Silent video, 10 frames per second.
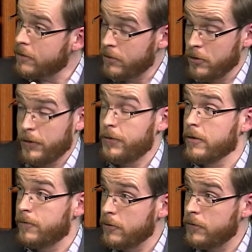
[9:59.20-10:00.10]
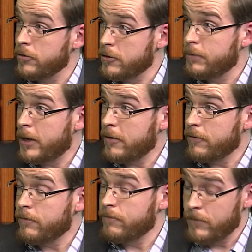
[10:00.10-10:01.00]
the other thing for your viewers to bear
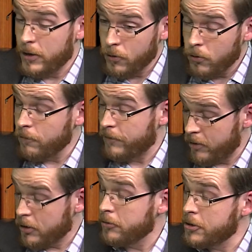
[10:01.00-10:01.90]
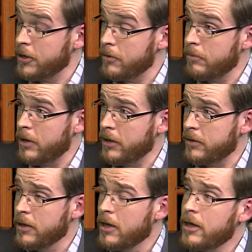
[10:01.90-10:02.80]
very closely in
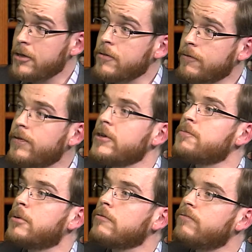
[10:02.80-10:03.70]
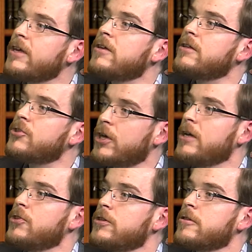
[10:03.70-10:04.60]
mind is that Facebook regularly
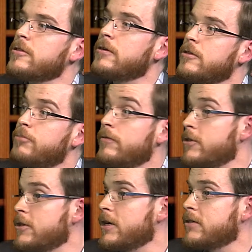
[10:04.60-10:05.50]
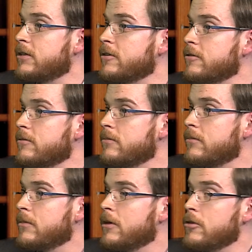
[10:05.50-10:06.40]
changes privacy settings.
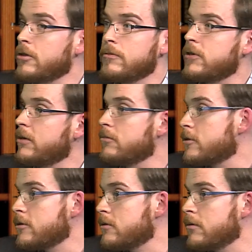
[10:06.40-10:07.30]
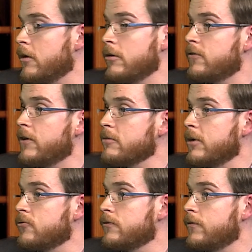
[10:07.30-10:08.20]
Sometimes it only takes a
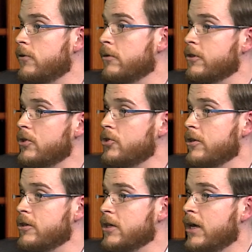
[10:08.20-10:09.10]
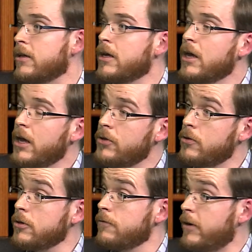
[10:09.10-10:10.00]
matter of a few months and it changes again. And
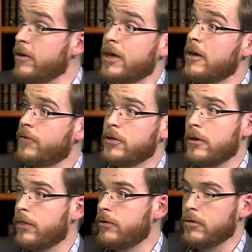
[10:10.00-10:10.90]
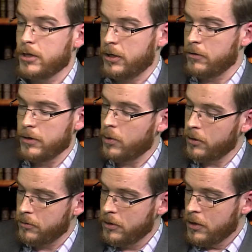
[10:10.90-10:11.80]
you could have very carefully gone through and said, I only
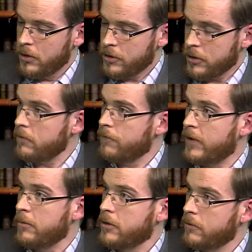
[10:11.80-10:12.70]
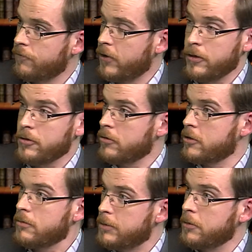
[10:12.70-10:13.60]
want certain family and friends or
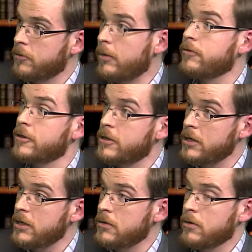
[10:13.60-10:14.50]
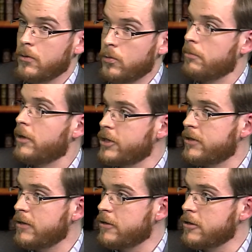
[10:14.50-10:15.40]
certain people to be able to see what my
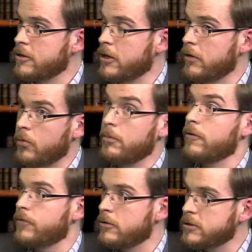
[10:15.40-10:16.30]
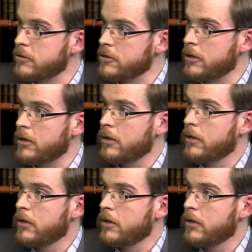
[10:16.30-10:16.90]
statuses are and what my photos are.